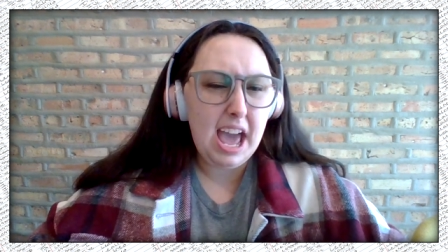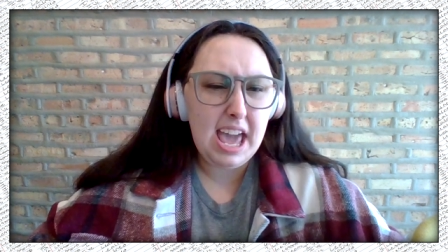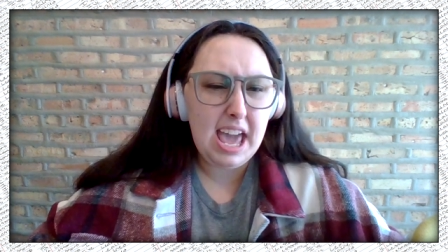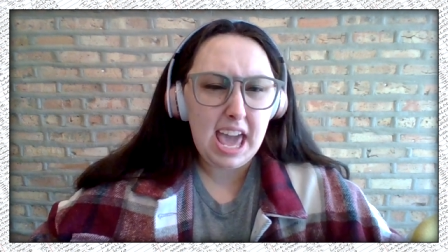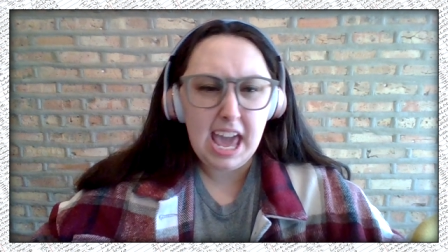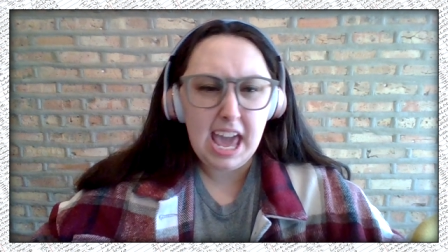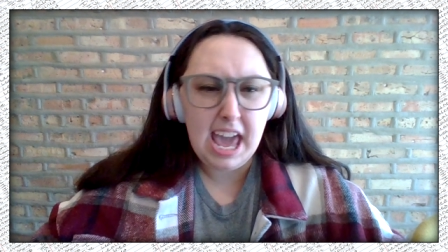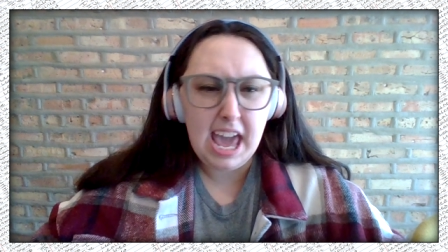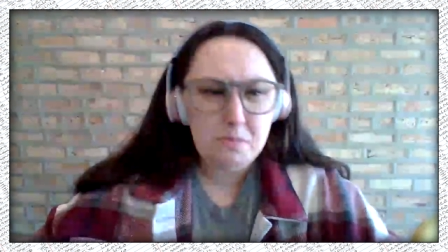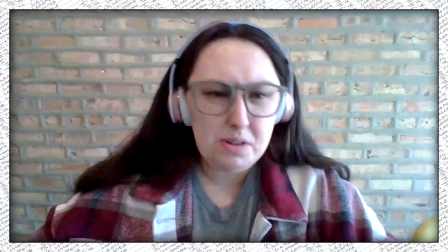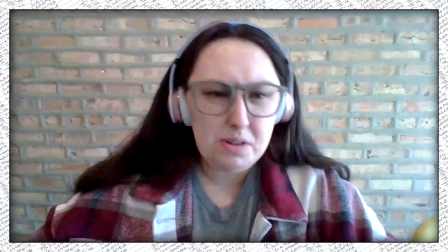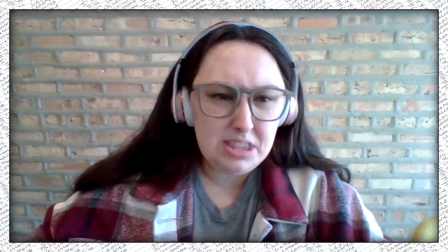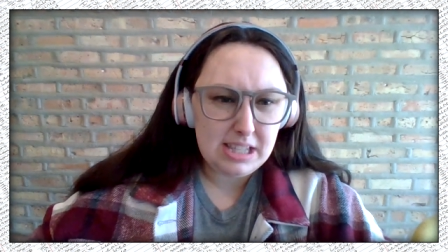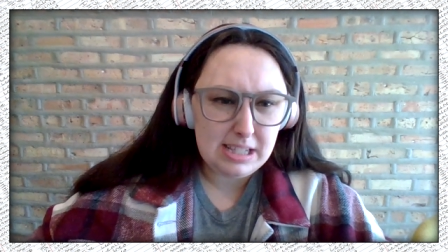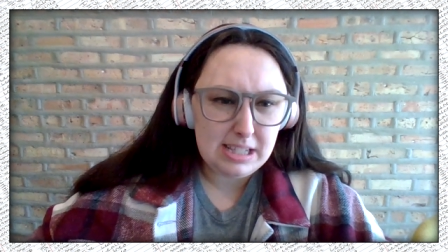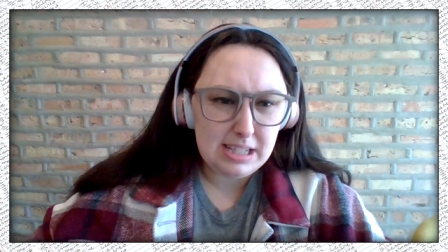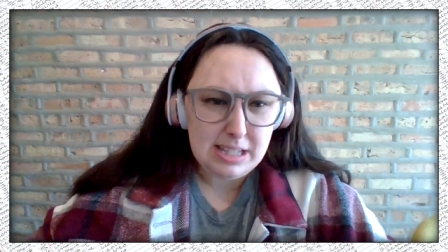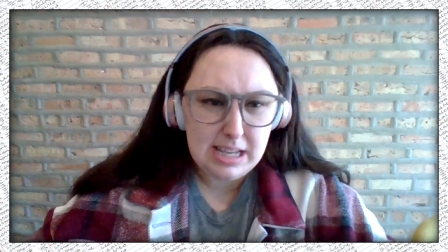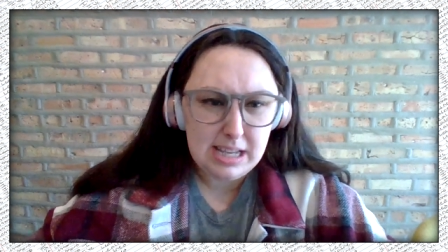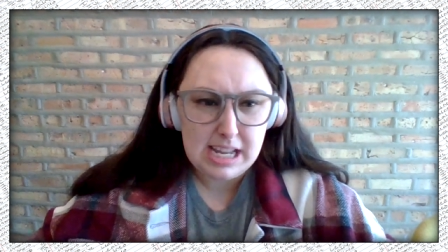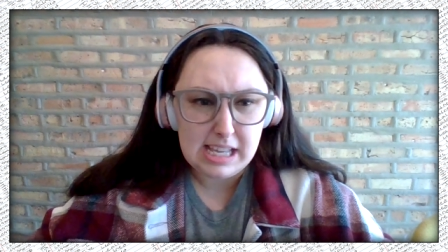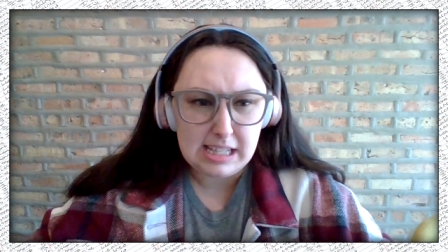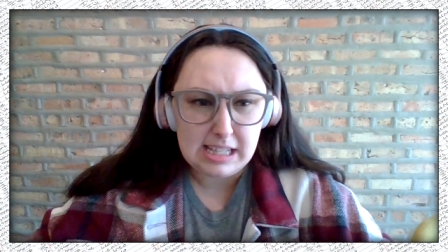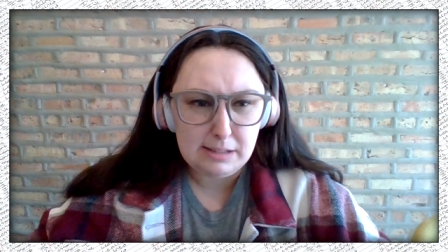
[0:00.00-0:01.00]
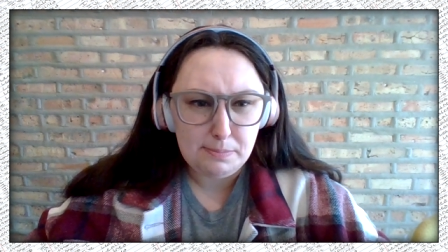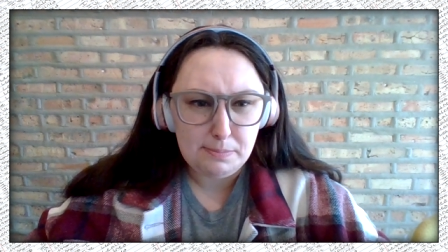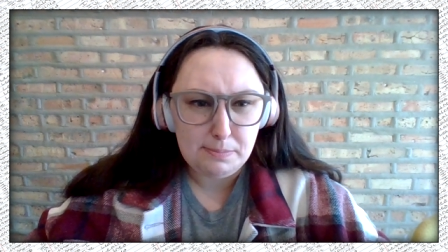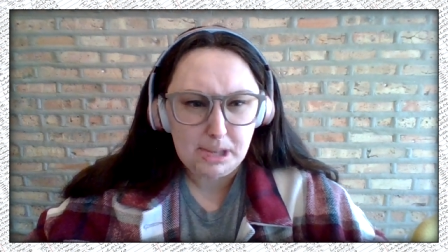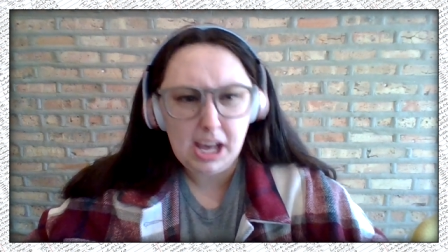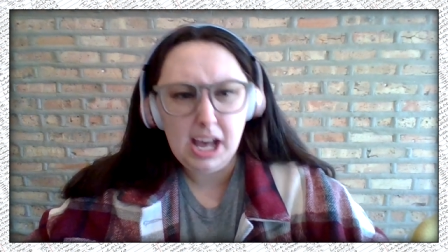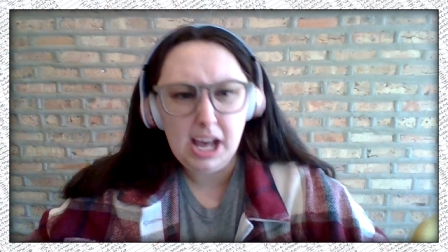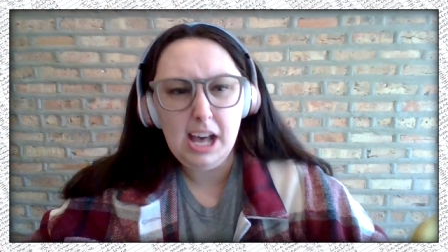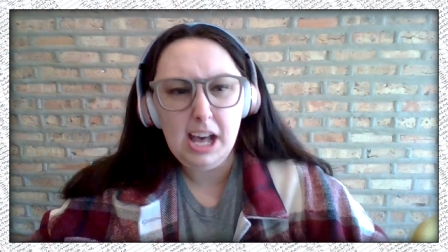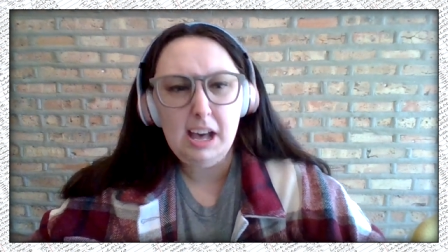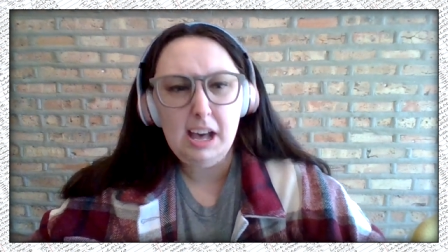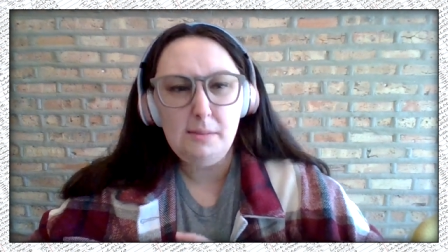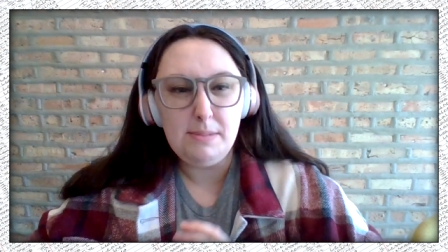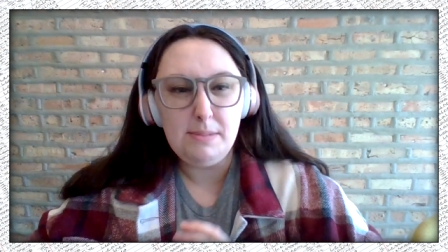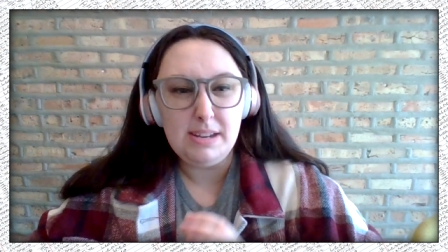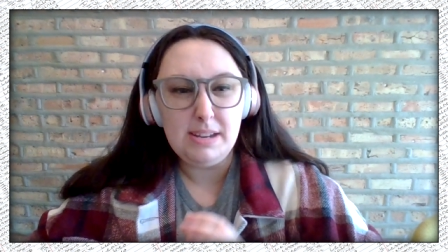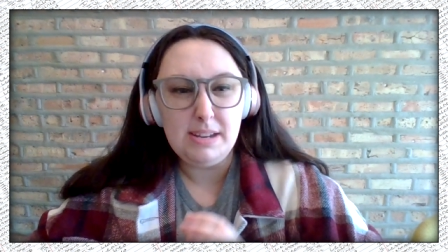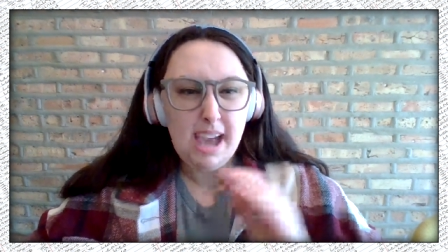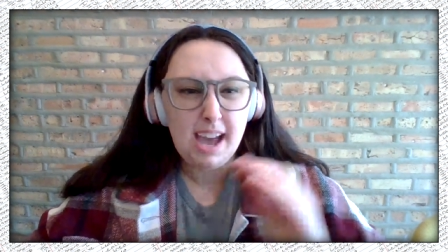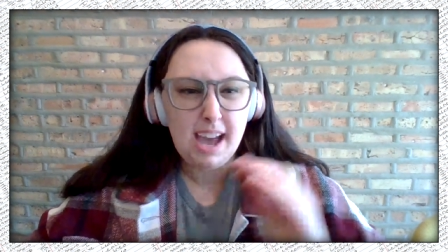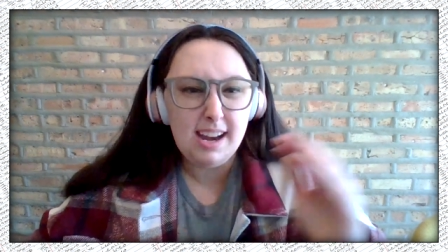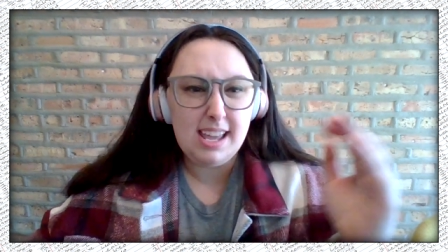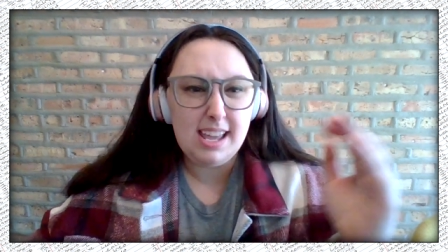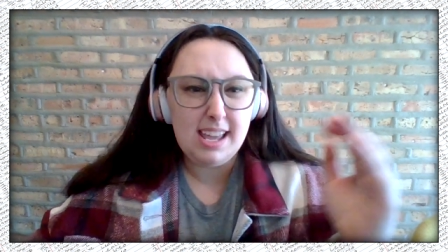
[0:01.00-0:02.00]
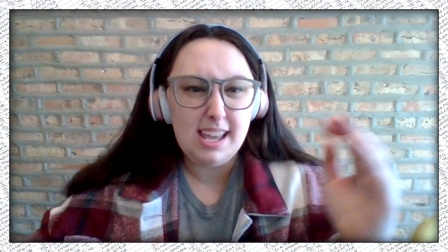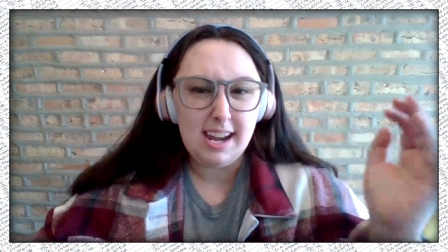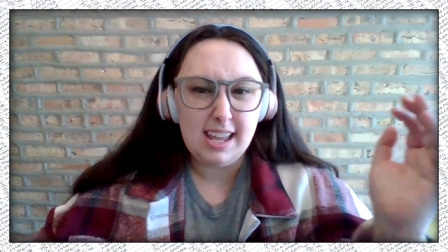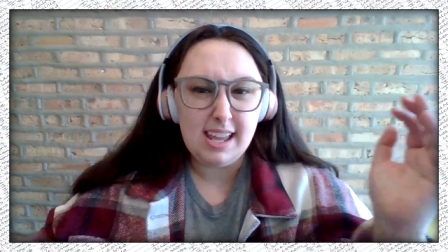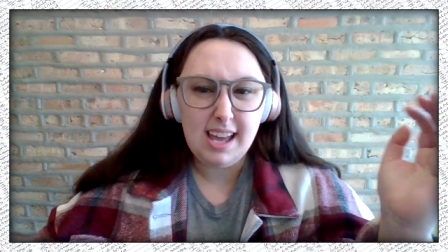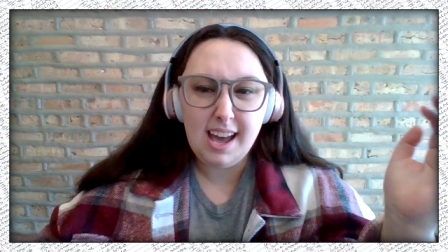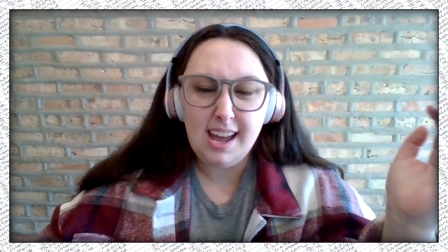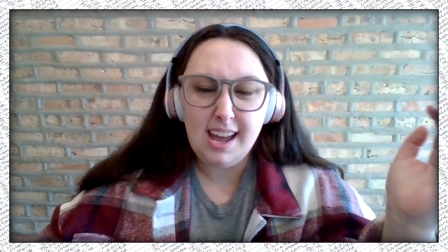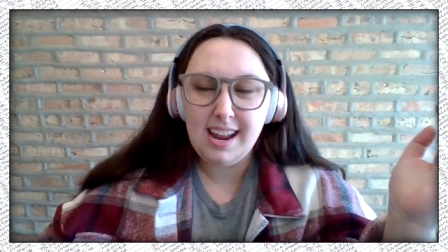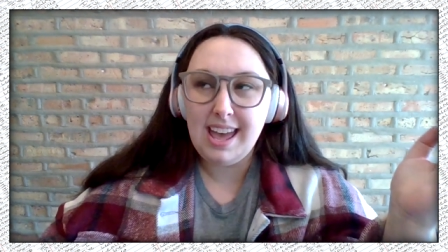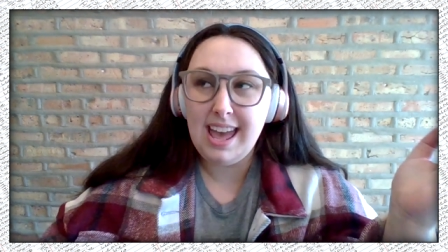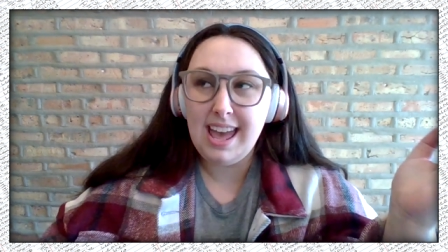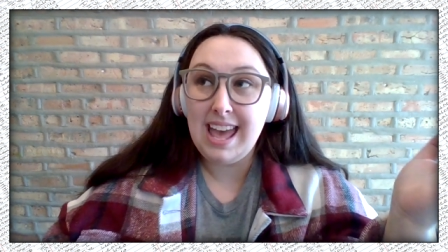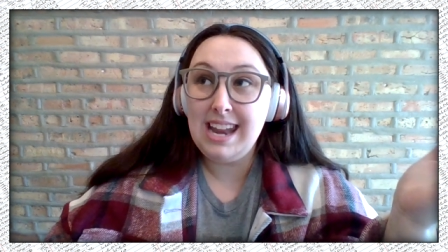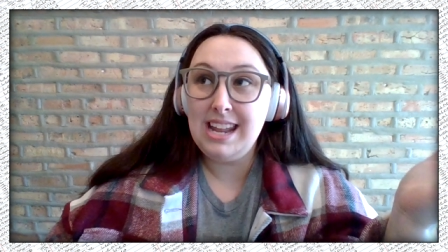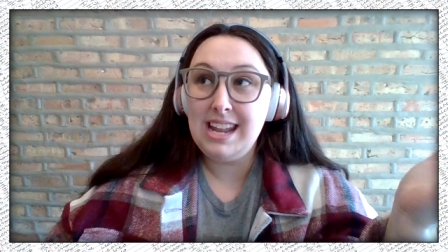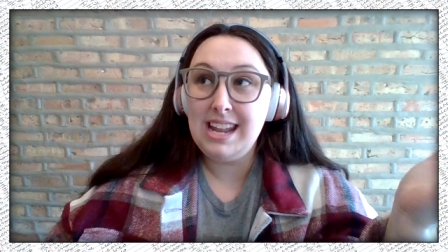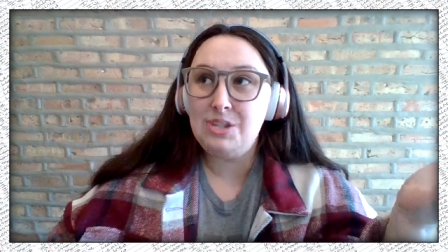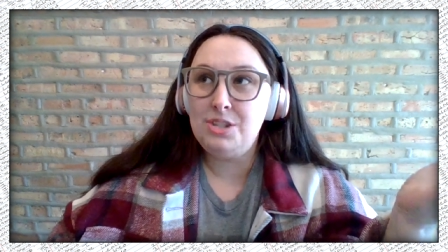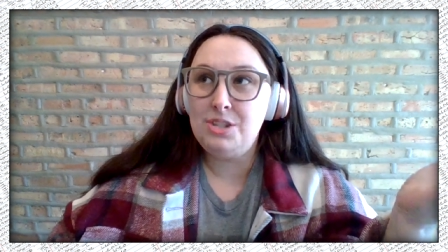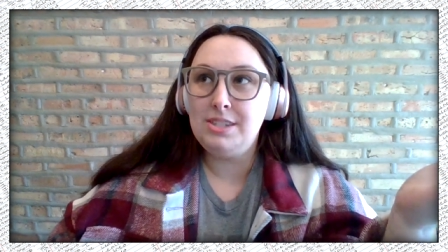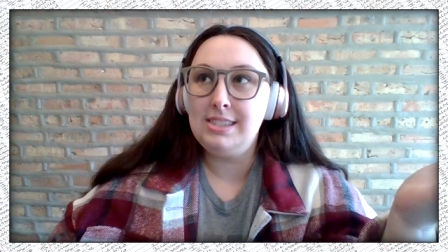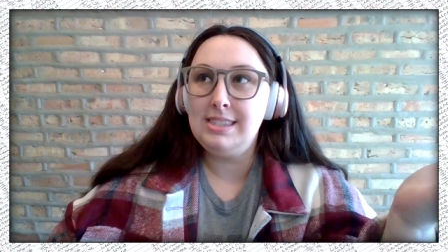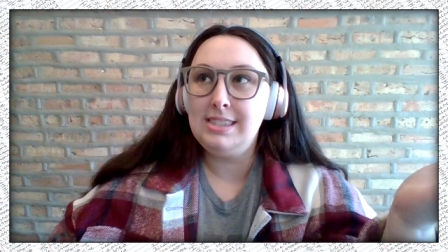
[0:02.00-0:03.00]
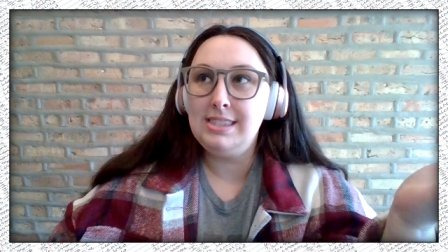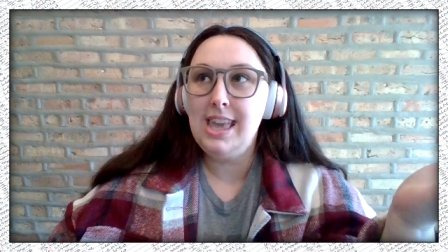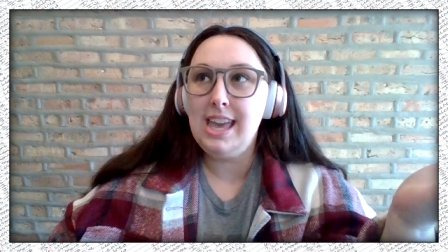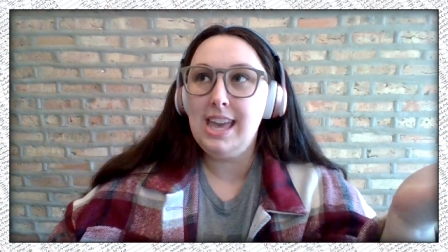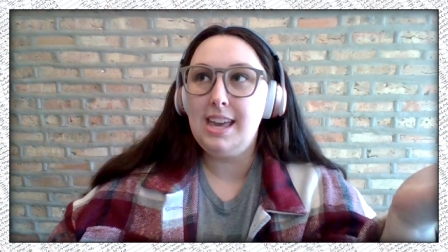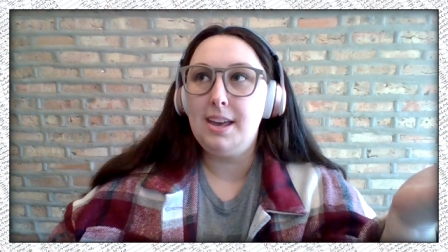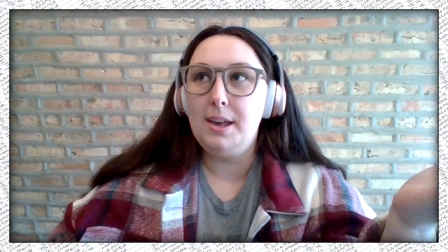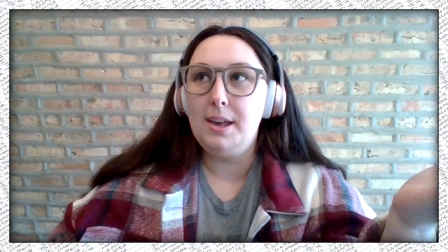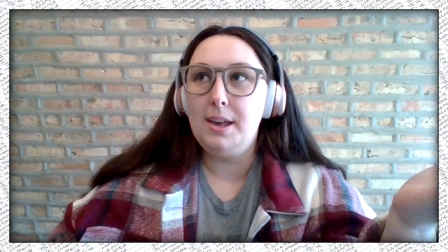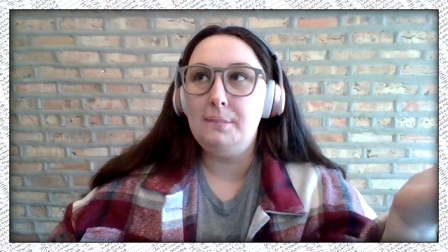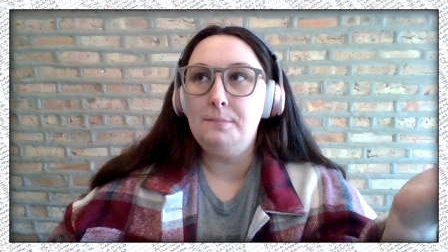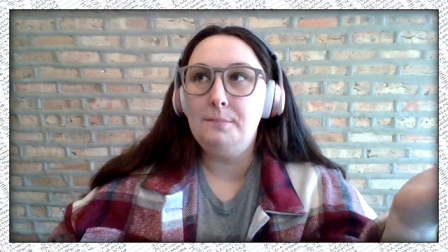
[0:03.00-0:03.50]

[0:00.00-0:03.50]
I hate what the city has become and yada yada yada. And it's just like,